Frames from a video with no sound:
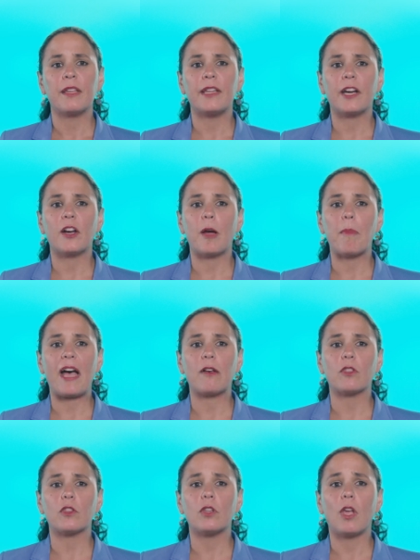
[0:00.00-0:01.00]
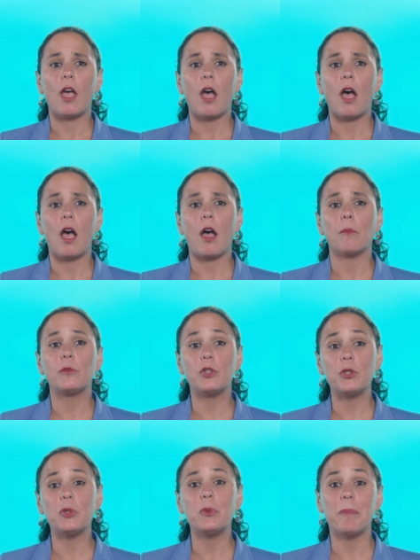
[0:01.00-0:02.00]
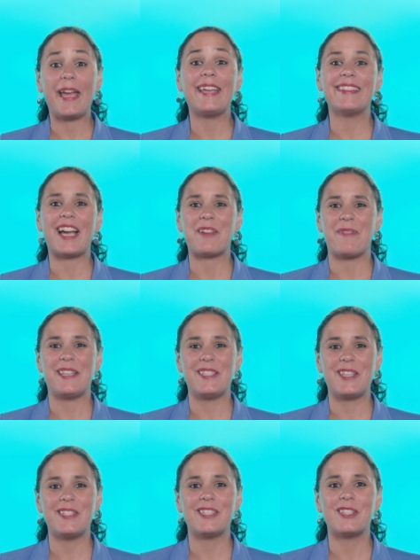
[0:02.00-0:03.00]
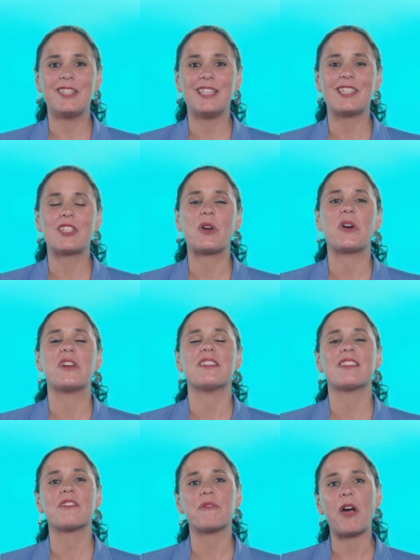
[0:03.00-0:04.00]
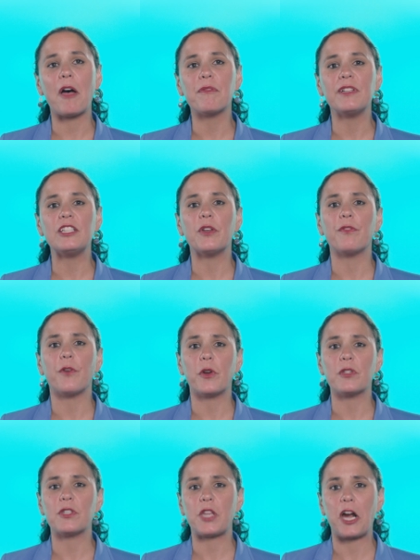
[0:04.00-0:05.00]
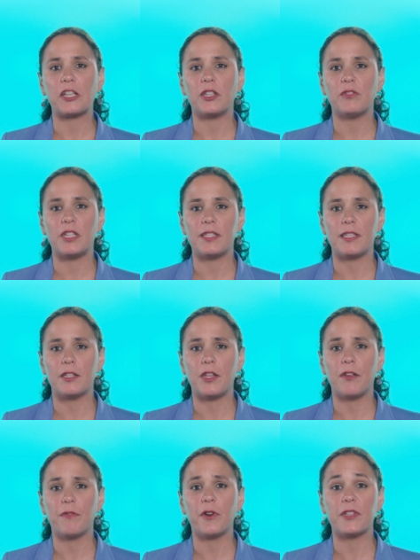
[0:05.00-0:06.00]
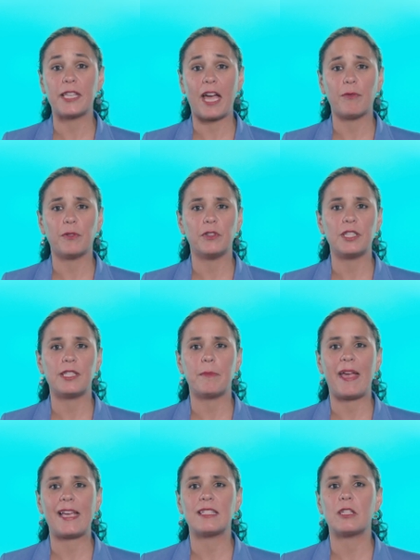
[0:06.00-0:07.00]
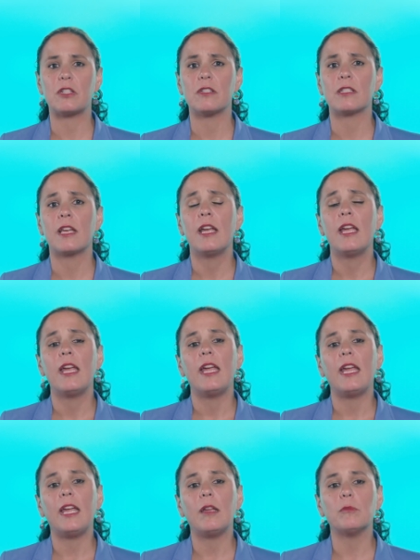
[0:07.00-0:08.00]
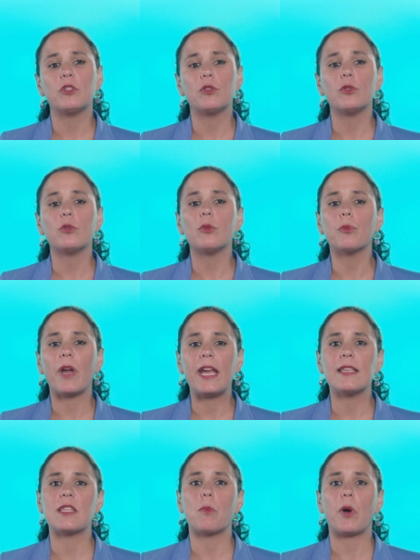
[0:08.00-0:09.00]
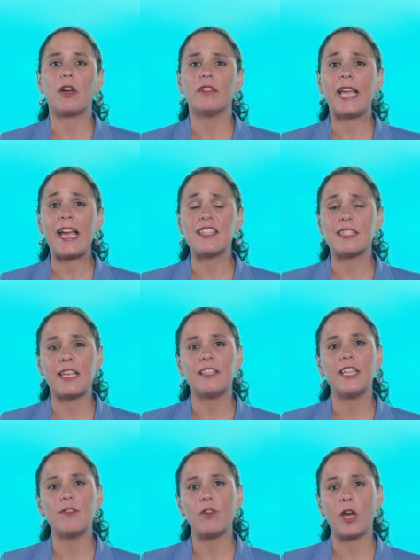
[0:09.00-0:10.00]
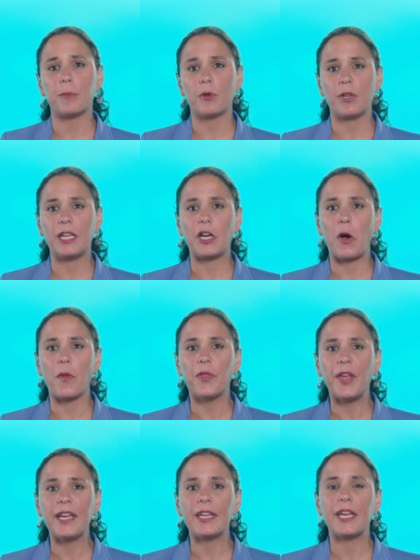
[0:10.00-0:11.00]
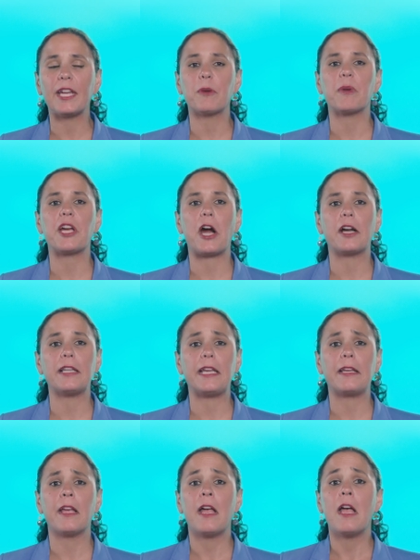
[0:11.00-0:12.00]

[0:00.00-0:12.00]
There are about two main dimensions to this course. Roughly the first half of the semesters aim to raise awareness and develop critical thinking regarding